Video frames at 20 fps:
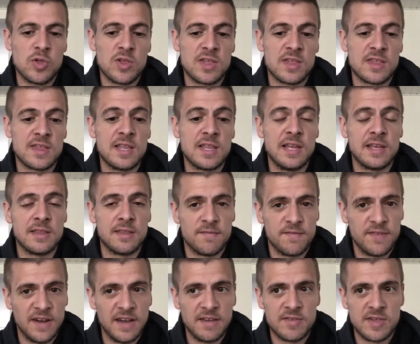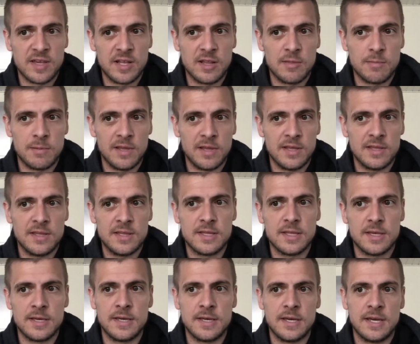have selected 5 singles players
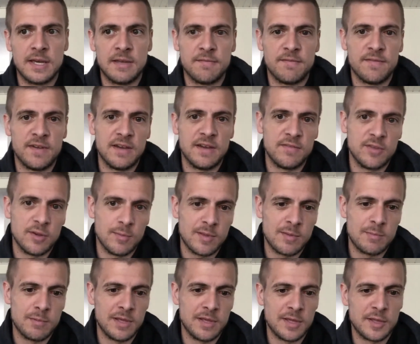and 5 doubles players.